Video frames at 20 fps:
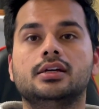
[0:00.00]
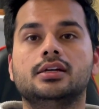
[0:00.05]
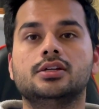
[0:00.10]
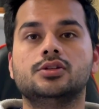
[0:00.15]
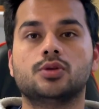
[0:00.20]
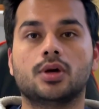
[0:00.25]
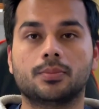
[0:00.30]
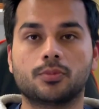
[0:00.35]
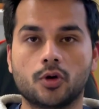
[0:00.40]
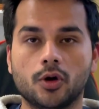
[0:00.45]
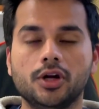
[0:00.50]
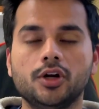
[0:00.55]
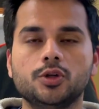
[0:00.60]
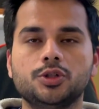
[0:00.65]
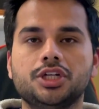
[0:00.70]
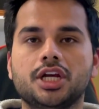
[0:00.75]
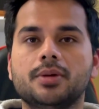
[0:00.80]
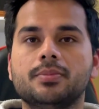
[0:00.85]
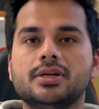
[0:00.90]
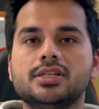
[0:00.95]
So I'm going to
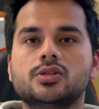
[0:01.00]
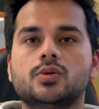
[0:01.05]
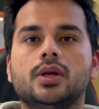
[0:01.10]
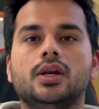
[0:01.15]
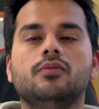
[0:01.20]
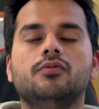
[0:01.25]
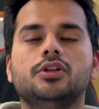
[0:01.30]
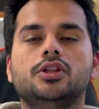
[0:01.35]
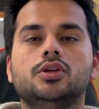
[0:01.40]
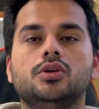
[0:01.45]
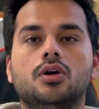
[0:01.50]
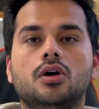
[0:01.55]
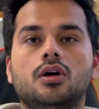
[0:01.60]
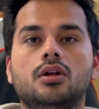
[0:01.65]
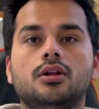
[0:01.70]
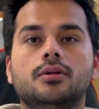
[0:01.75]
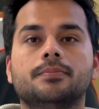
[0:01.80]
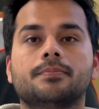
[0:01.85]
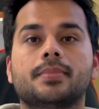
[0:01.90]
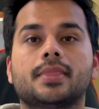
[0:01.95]
share my screen with you
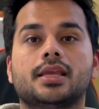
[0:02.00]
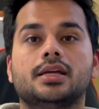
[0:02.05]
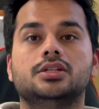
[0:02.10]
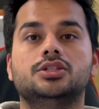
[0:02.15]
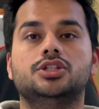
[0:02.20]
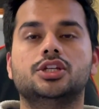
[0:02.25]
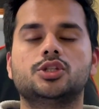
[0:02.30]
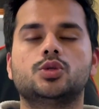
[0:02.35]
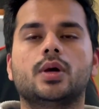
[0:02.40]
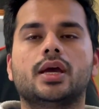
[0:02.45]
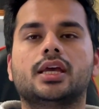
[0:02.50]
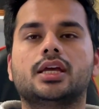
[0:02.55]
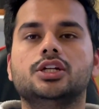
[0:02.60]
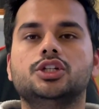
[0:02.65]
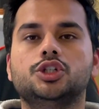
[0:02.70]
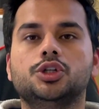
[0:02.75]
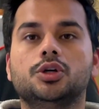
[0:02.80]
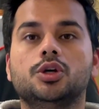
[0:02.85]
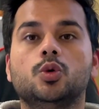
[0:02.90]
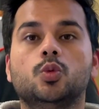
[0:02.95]
all just so I can
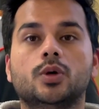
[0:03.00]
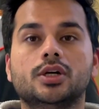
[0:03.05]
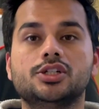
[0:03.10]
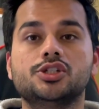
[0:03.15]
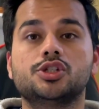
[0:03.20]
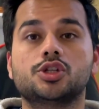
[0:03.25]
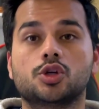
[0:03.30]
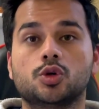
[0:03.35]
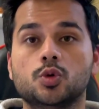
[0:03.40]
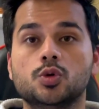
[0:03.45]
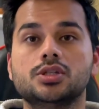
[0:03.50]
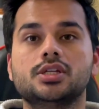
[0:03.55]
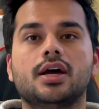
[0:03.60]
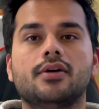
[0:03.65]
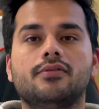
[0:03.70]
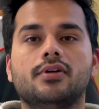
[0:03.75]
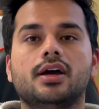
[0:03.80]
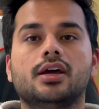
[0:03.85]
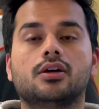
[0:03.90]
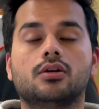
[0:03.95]
show you what scores
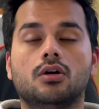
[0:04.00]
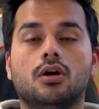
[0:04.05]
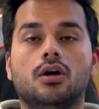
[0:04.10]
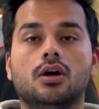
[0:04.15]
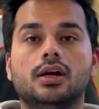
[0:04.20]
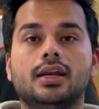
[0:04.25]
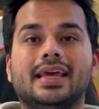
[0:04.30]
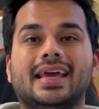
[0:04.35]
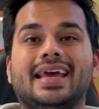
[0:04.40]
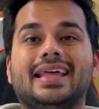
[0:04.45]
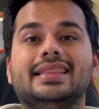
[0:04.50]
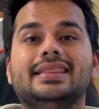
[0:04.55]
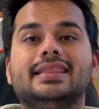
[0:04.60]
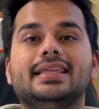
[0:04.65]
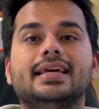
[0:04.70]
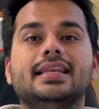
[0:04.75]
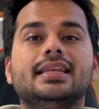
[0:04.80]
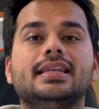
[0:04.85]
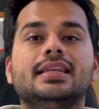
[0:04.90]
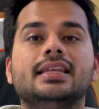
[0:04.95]
have I got and
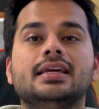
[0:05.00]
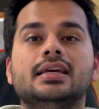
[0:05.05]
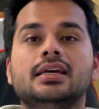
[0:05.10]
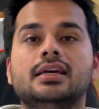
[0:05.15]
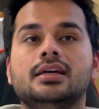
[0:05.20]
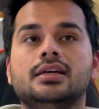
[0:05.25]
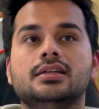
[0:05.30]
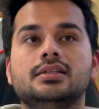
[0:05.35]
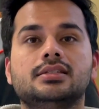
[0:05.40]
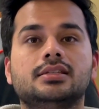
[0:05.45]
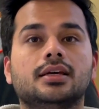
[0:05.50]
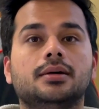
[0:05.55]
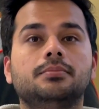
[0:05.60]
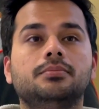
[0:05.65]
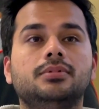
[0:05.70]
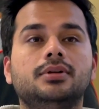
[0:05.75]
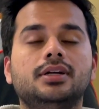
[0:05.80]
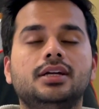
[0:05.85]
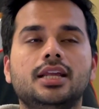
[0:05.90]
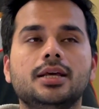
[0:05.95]
then some
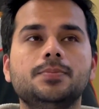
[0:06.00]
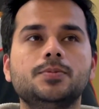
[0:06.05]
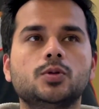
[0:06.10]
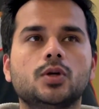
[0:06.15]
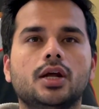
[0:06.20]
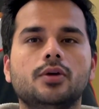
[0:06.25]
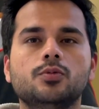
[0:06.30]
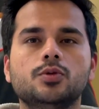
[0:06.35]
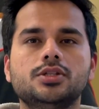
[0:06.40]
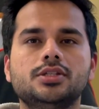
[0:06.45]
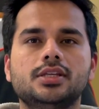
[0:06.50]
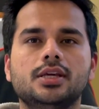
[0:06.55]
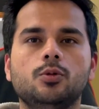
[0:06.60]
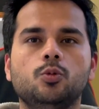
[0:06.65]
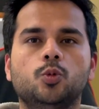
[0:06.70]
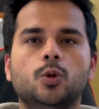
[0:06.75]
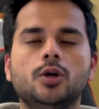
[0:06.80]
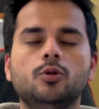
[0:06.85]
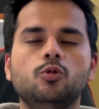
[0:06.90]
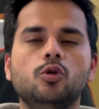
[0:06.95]
tips, or I would say
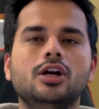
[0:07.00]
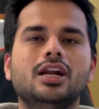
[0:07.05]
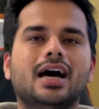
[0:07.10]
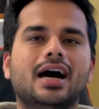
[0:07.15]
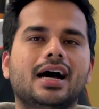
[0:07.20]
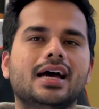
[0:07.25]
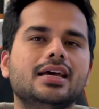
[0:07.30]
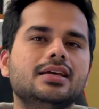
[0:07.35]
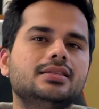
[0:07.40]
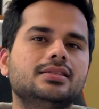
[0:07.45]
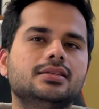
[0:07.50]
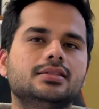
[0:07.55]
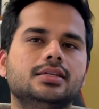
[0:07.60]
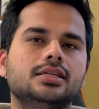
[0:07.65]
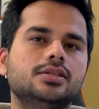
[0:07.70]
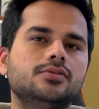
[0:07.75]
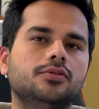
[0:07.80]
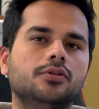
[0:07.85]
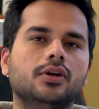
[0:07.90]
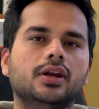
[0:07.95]
what would I
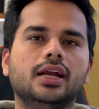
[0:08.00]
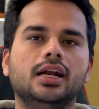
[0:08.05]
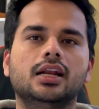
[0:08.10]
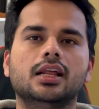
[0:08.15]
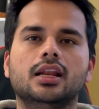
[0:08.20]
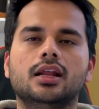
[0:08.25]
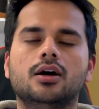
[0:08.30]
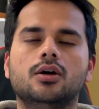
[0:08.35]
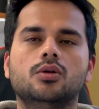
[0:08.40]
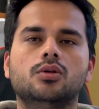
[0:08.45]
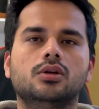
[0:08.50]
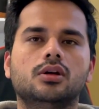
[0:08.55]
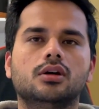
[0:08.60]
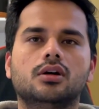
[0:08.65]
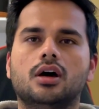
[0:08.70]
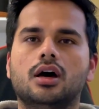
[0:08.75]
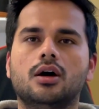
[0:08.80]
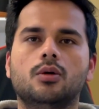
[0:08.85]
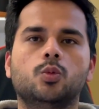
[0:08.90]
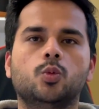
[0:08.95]
suggest for read aloud?
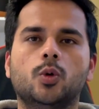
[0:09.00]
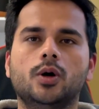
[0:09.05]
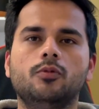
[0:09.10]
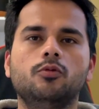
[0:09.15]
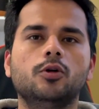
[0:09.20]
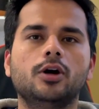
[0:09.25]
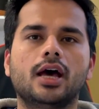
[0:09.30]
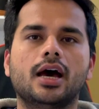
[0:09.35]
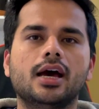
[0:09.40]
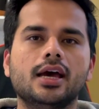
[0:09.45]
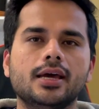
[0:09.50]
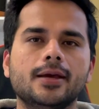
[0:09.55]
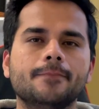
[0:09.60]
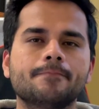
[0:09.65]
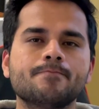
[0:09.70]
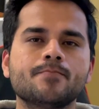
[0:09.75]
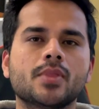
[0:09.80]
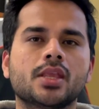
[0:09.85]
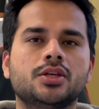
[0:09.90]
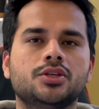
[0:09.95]
Uh, what would I
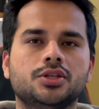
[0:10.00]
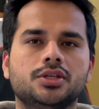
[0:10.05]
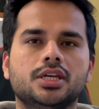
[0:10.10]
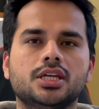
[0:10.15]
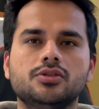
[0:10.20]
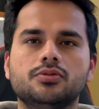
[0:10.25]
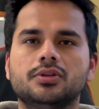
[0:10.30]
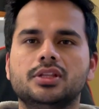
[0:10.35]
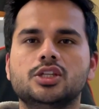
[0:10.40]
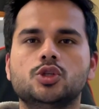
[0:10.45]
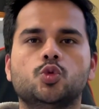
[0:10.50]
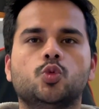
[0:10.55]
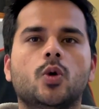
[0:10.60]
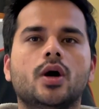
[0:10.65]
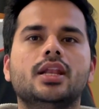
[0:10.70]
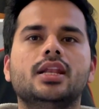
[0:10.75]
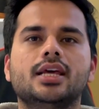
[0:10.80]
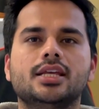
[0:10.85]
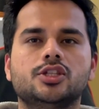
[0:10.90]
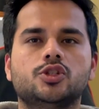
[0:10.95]
suggest for this
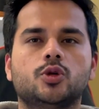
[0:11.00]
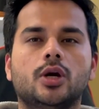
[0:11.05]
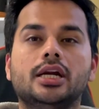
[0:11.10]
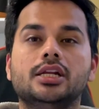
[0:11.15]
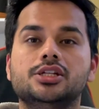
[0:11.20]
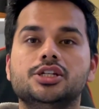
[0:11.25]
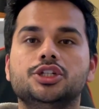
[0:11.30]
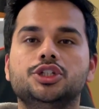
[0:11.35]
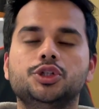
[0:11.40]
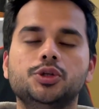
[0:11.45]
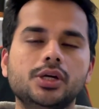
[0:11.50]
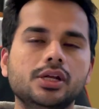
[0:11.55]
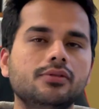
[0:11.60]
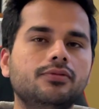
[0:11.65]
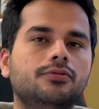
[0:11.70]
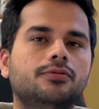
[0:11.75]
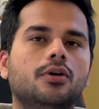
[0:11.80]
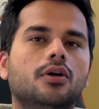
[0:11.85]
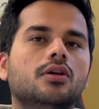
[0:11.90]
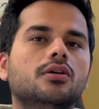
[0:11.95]
one line strategy? Should you
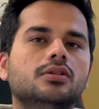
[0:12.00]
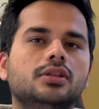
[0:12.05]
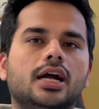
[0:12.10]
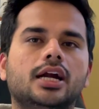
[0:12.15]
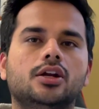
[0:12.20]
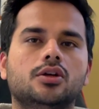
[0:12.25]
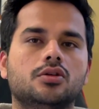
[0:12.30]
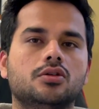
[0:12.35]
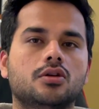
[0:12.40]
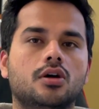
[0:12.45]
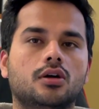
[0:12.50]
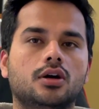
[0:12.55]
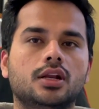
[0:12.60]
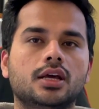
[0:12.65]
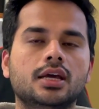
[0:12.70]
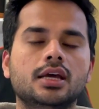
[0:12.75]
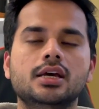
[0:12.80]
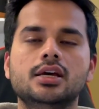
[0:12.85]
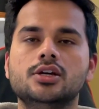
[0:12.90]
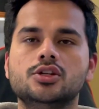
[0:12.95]
follow that or not?
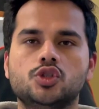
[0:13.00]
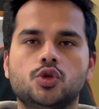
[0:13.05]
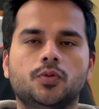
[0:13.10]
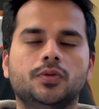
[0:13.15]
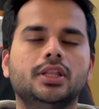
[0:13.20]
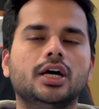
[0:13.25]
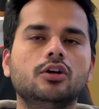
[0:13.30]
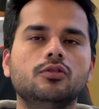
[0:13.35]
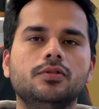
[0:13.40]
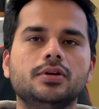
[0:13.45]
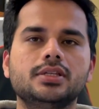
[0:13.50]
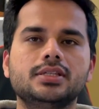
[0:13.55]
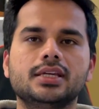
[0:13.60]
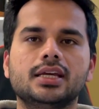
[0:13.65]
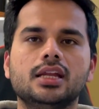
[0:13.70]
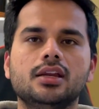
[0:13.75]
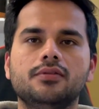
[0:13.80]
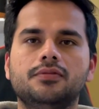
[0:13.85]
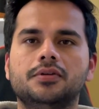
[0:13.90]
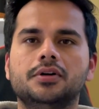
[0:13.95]
So without wasting
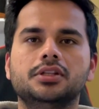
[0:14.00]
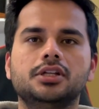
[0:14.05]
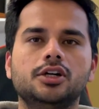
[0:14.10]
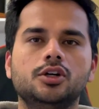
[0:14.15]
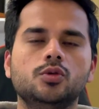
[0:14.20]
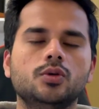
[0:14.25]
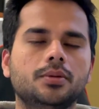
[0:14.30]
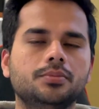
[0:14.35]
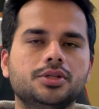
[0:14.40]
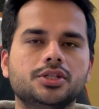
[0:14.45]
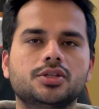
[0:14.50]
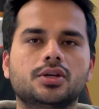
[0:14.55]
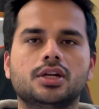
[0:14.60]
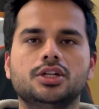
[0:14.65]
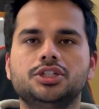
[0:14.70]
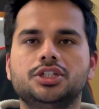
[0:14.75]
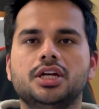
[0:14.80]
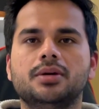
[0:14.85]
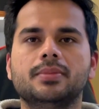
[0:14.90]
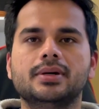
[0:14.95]
any further ado, I'm just going
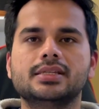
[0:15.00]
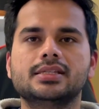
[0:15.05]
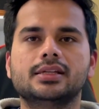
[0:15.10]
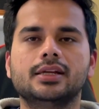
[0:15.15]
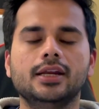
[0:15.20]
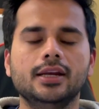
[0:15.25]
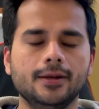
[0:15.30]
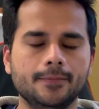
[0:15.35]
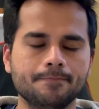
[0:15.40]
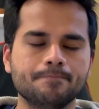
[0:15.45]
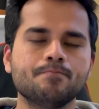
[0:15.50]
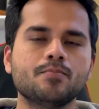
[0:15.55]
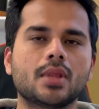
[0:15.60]
to share my screen.